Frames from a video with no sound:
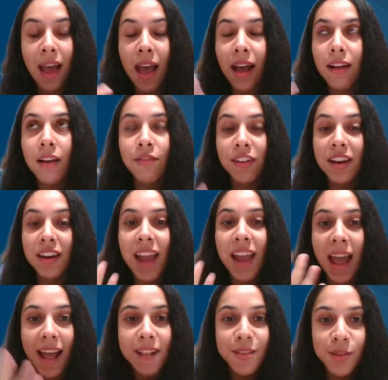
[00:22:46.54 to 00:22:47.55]
a very
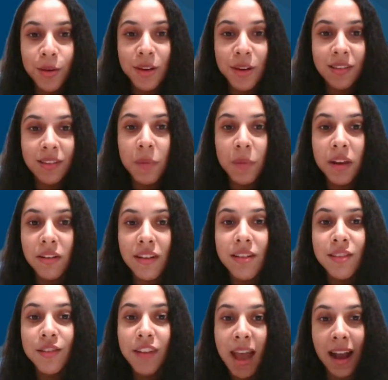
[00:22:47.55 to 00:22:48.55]
hands on experience
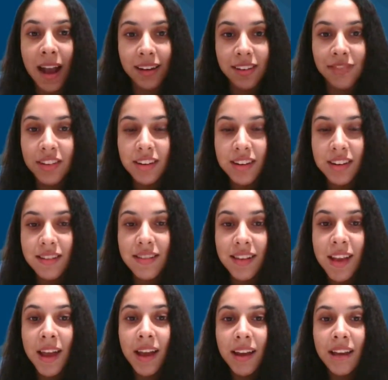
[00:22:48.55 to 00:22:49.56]
of activities
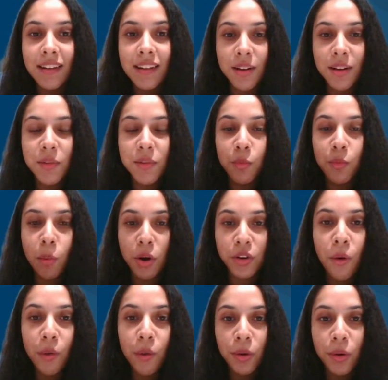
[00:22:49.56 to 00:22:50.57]
in terms of what
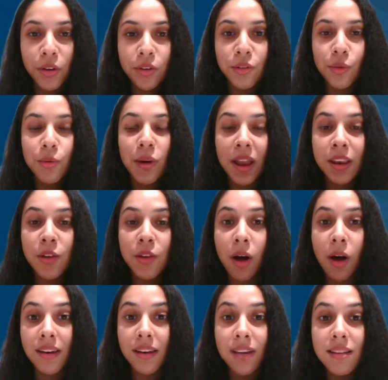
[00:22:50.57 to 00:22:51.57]
you're going to do, and you
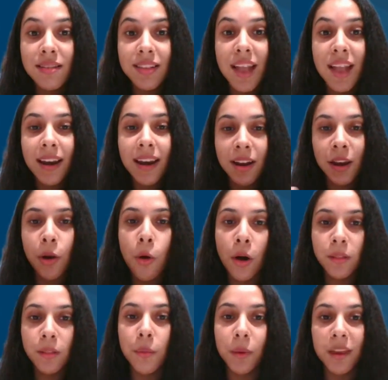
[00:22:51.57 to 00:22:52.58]
understand
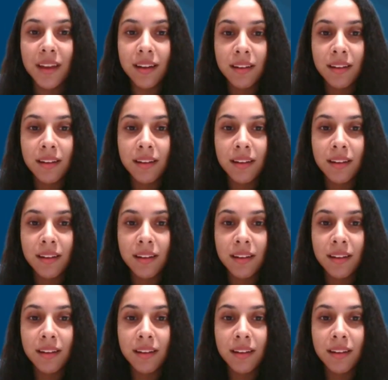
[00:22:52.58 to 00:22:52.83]
along the way.